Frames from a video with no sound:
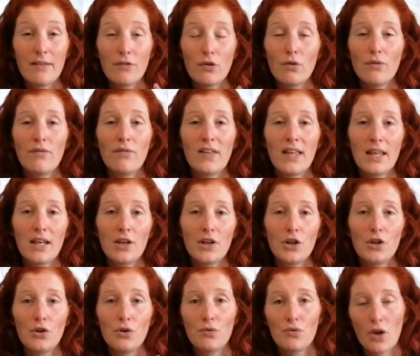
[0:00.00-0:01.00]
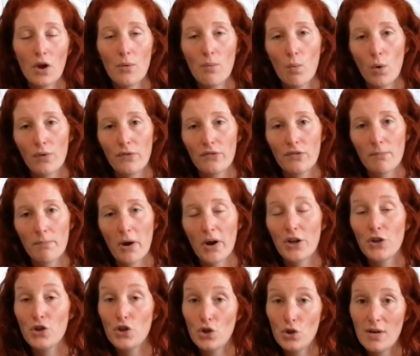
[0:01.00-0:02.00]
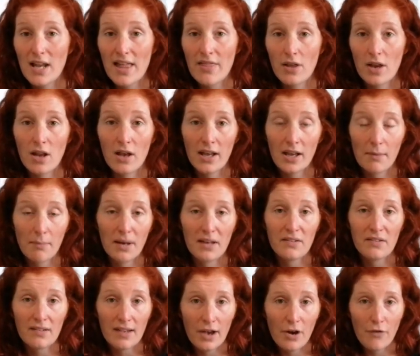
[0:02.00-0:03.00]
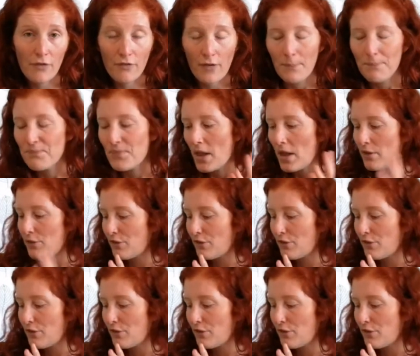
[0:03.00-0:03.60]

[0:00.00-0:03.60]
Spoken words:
if you're vegan and you don't want to buy new leather like myself.